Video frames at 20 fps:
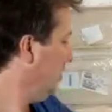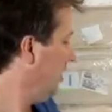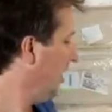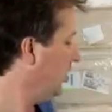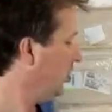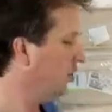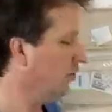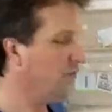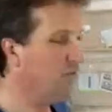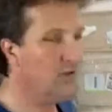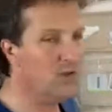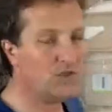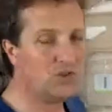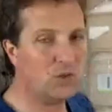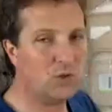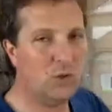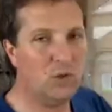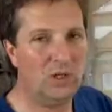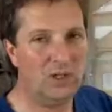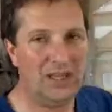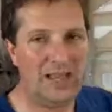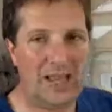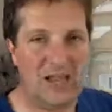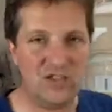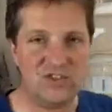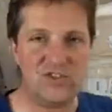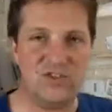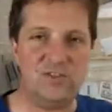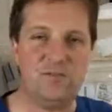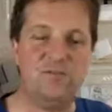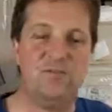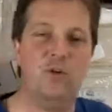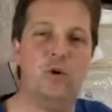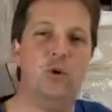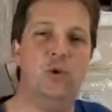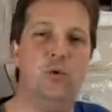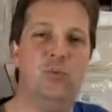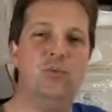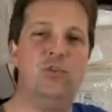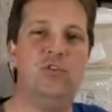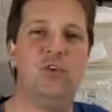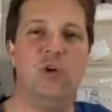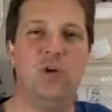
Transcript: Now your viscoelastic foams